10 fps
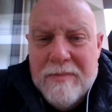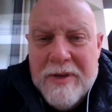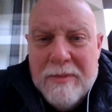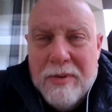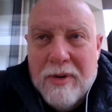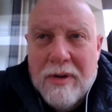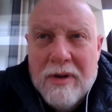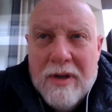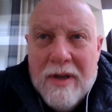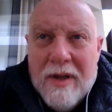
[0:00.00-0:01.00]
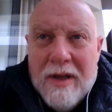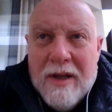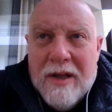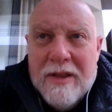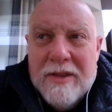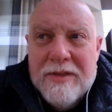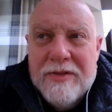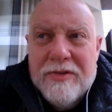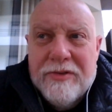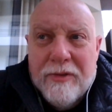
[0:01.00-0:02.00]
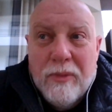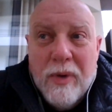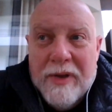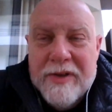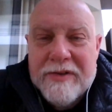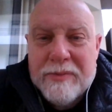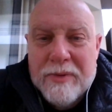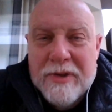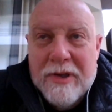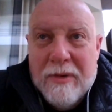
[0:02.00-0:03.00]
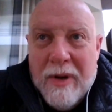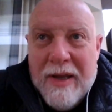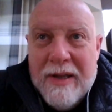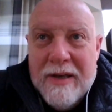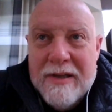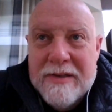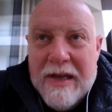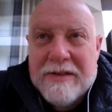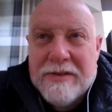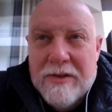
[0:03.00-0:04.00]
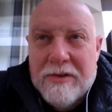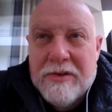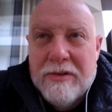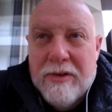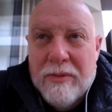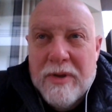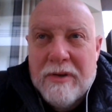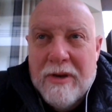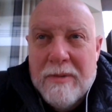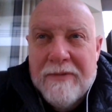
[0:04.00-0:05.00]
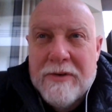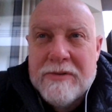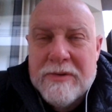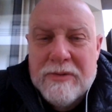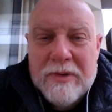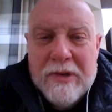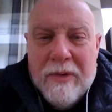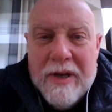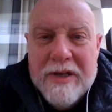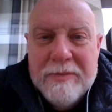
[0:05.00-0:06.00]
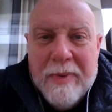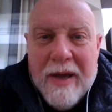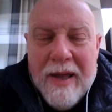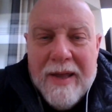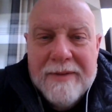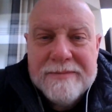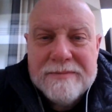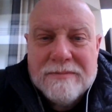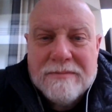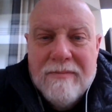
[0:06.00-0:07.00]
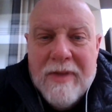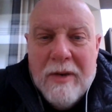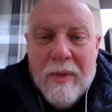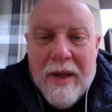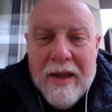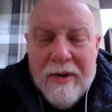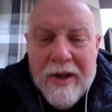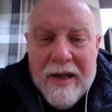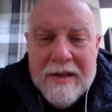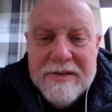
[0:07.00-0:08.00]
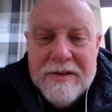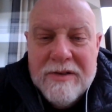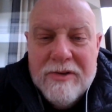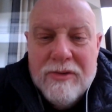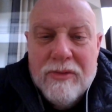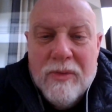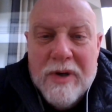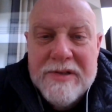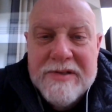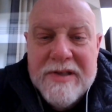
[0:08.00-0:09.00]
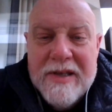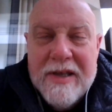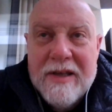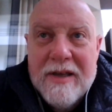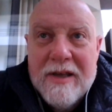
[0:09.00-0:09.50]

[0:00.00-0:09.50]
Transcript: people. The one that's really great is, actually there are two that are really great. The first one that's really great is by Ray Harryhausen, who was the